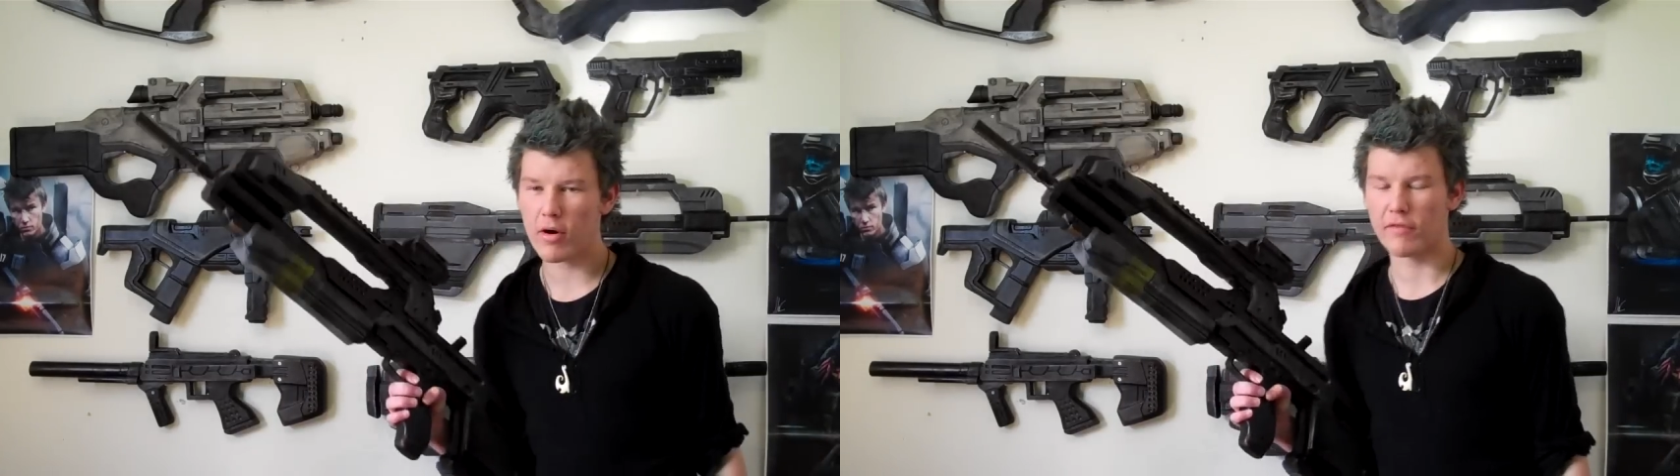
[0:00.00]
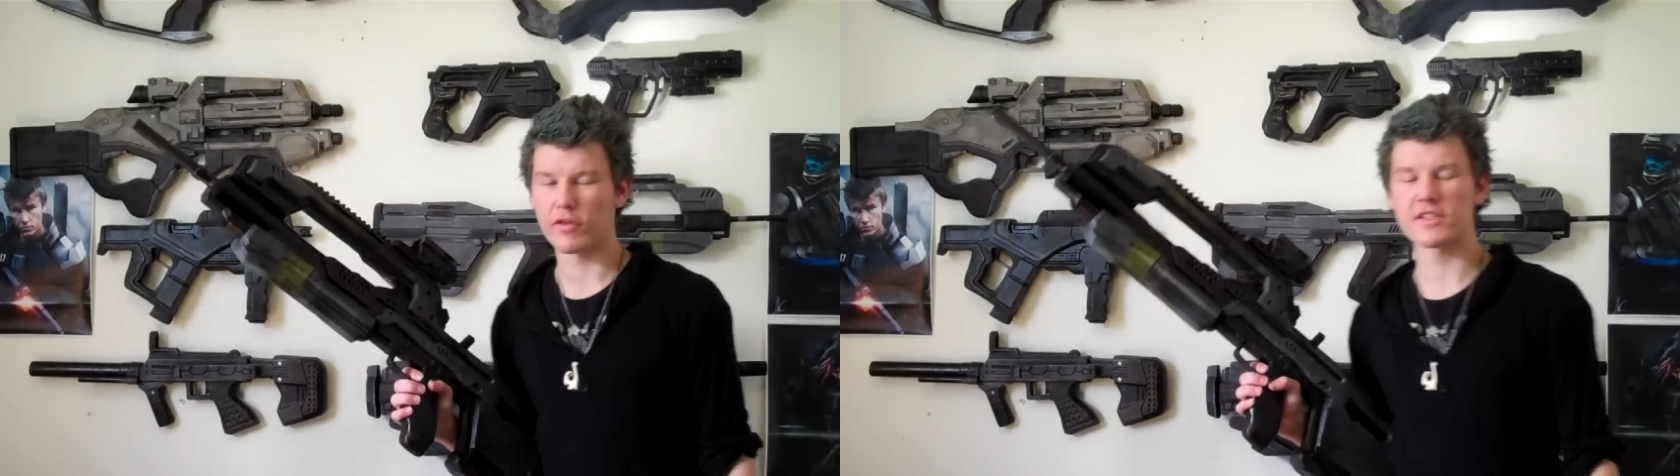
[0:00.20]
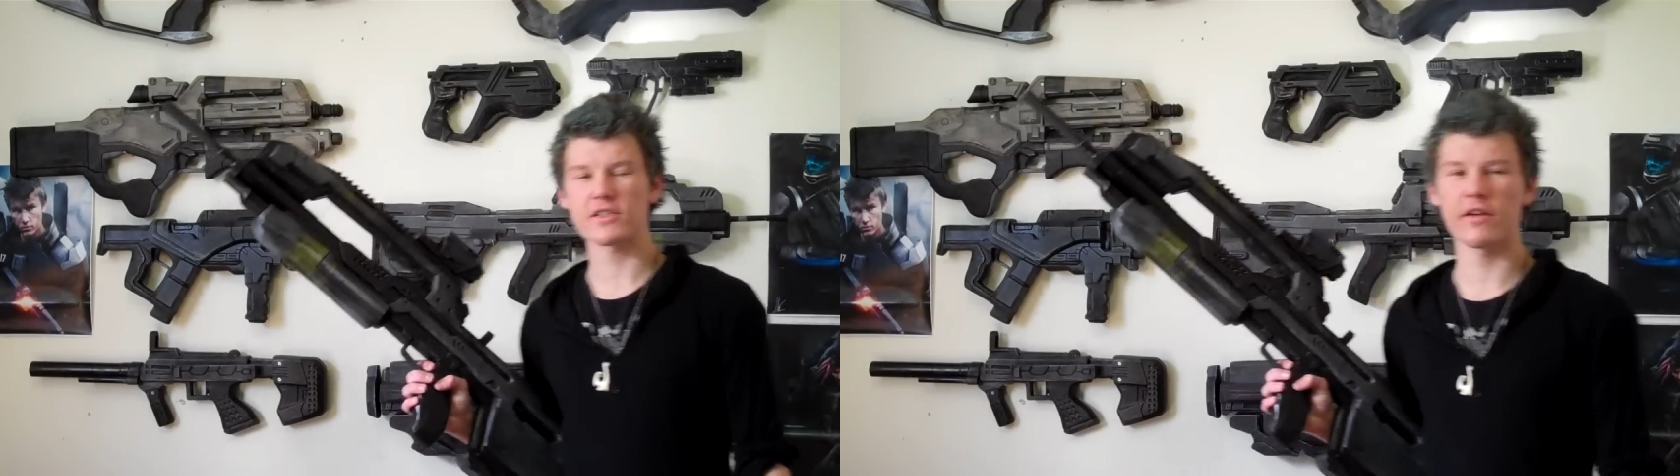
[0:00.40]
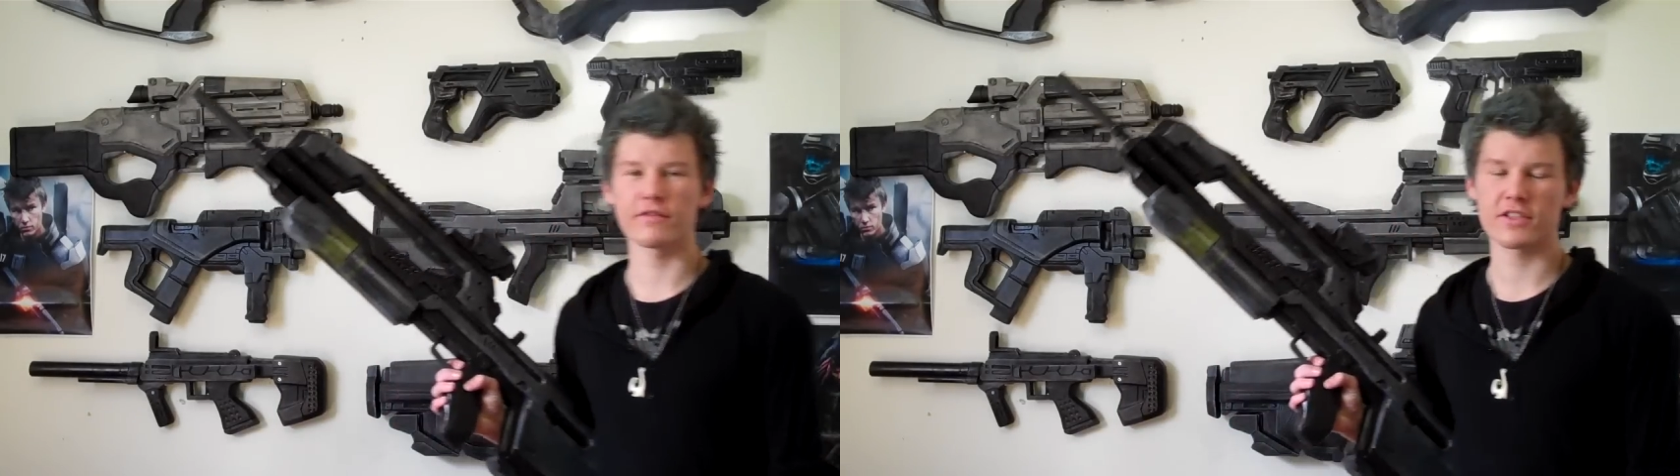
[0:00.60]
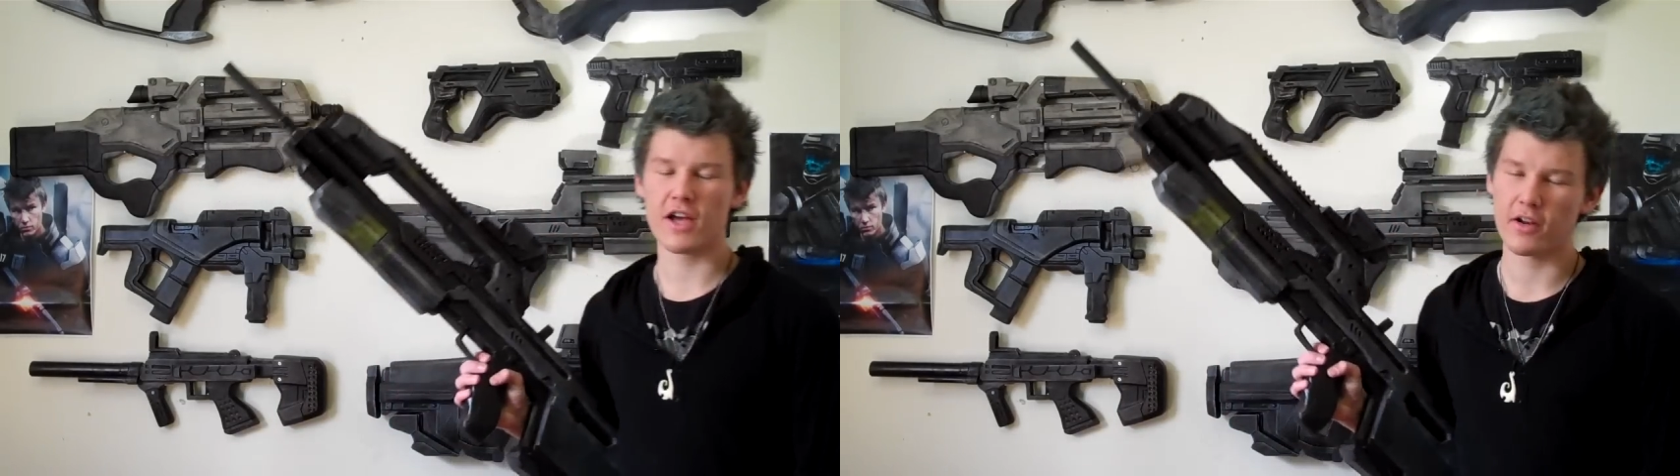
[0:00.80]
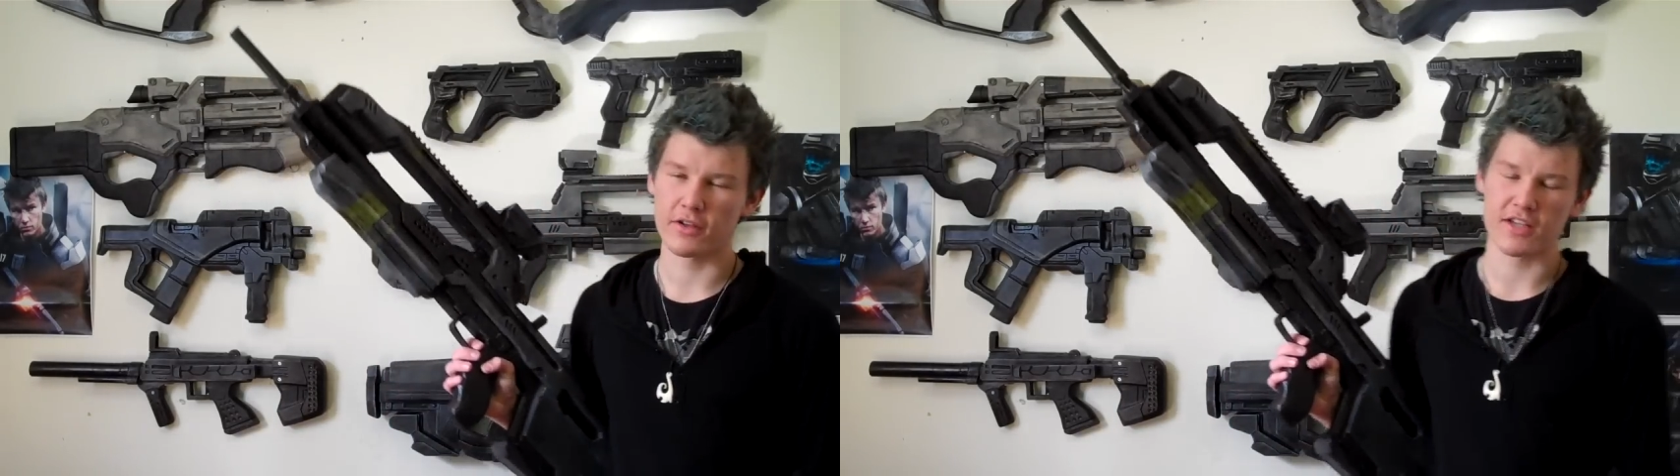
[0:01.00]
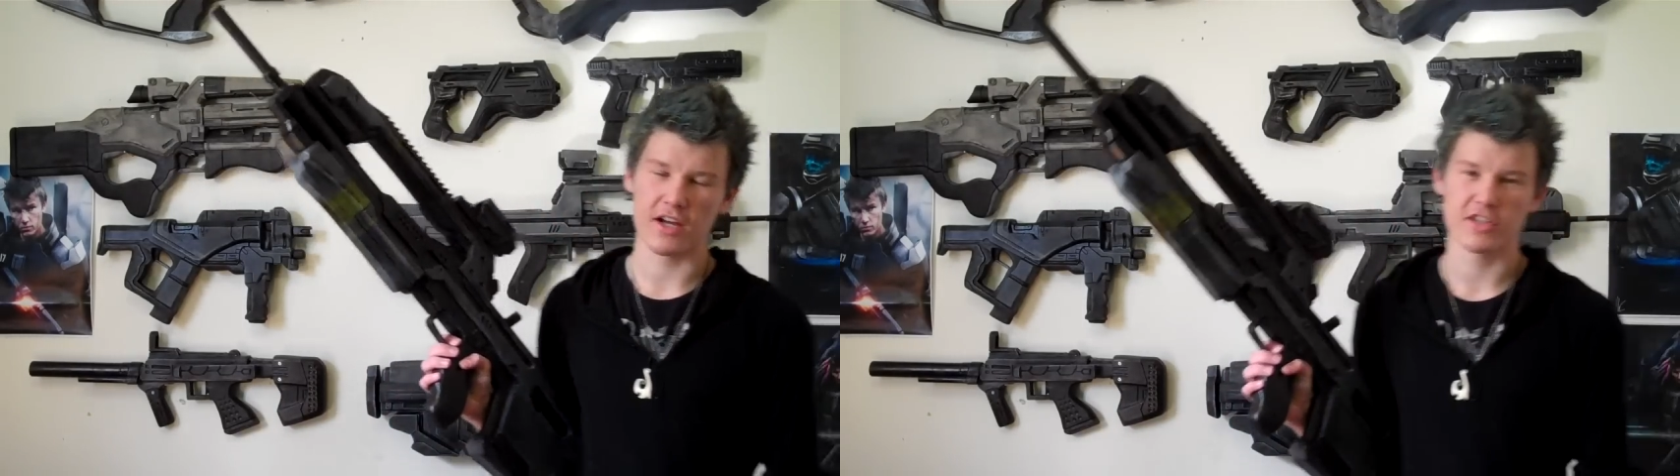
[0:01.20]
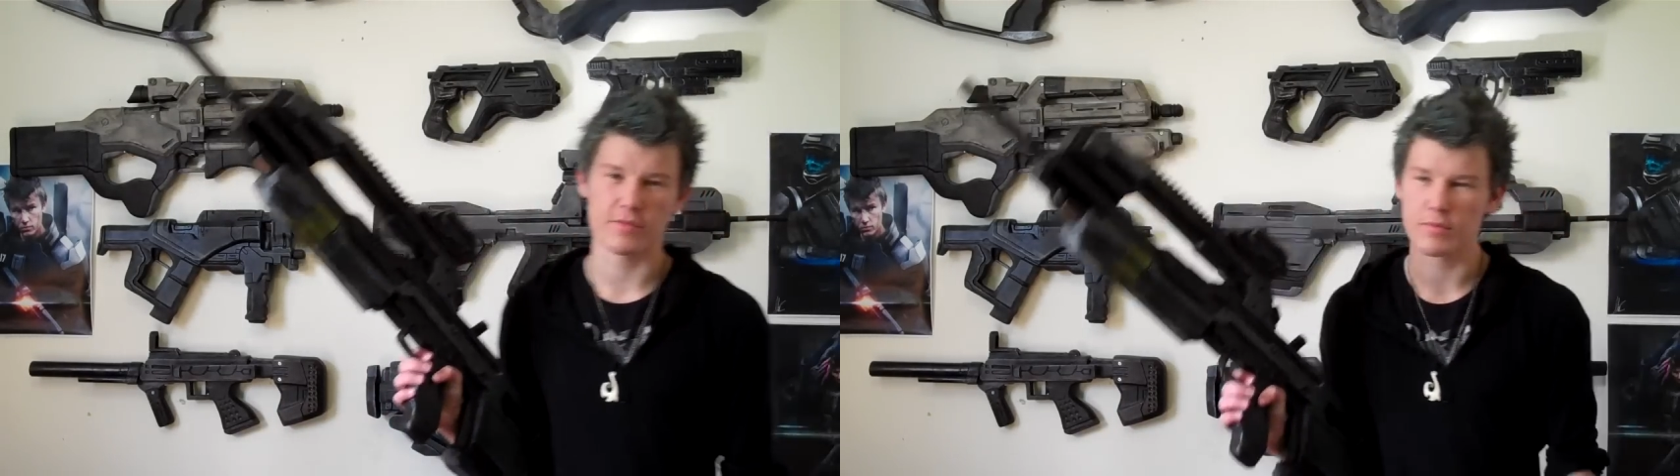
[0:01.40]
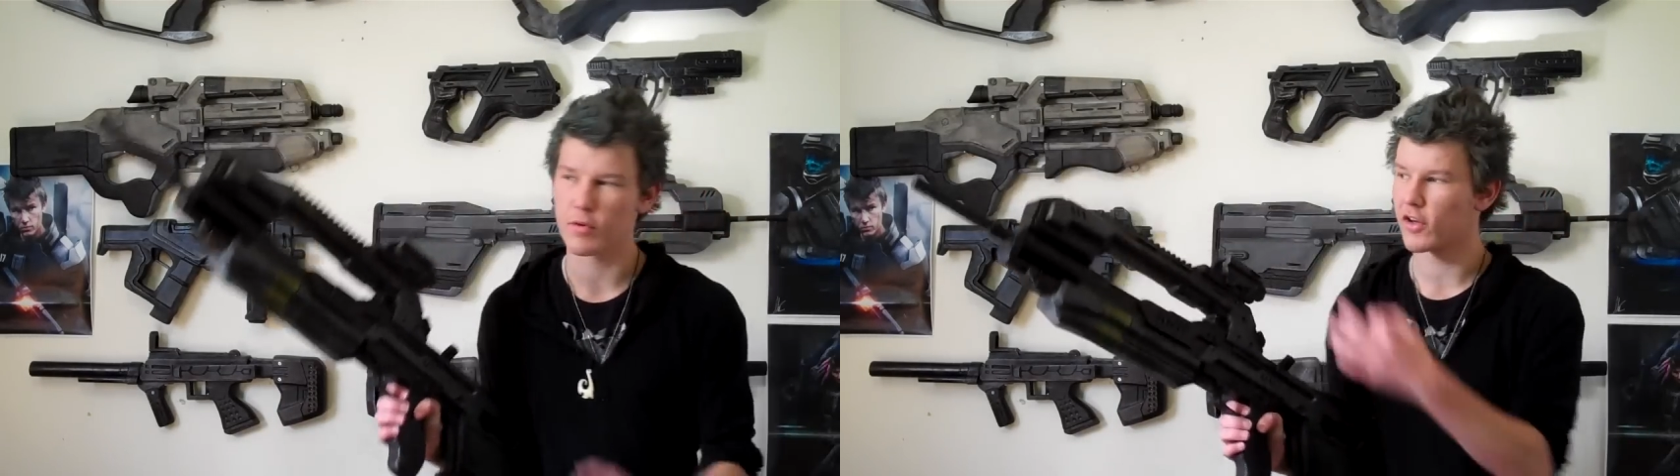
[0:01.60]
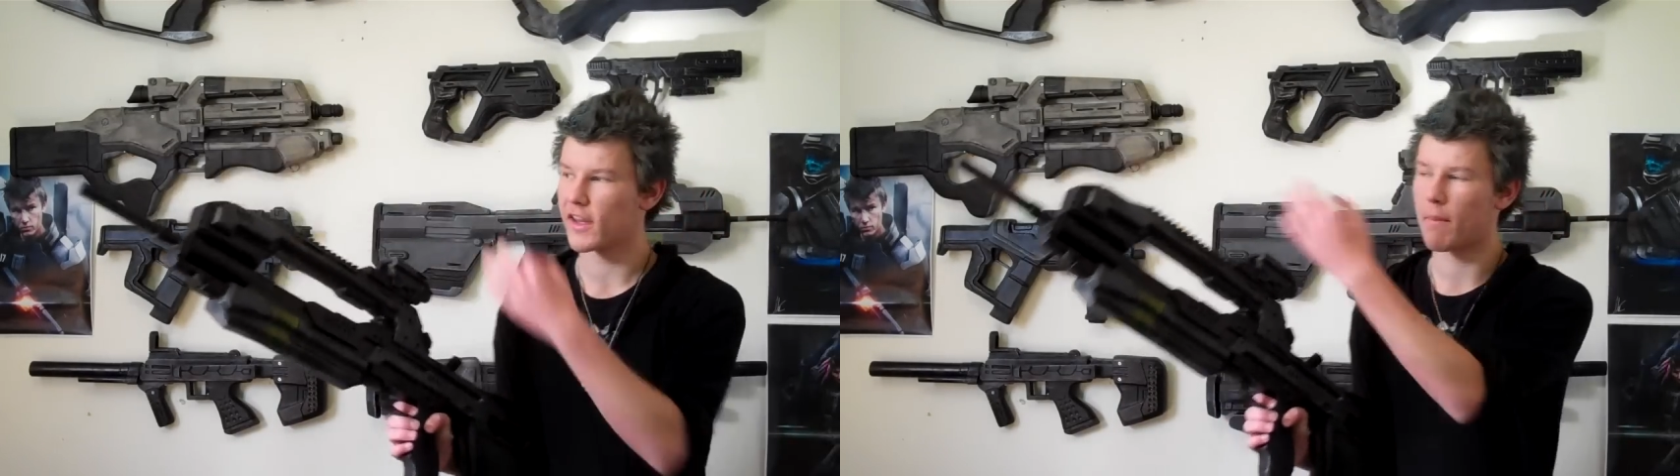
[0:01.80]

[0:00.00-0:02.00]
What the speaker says: battle rifle. I still have tiny touch-ups to put on,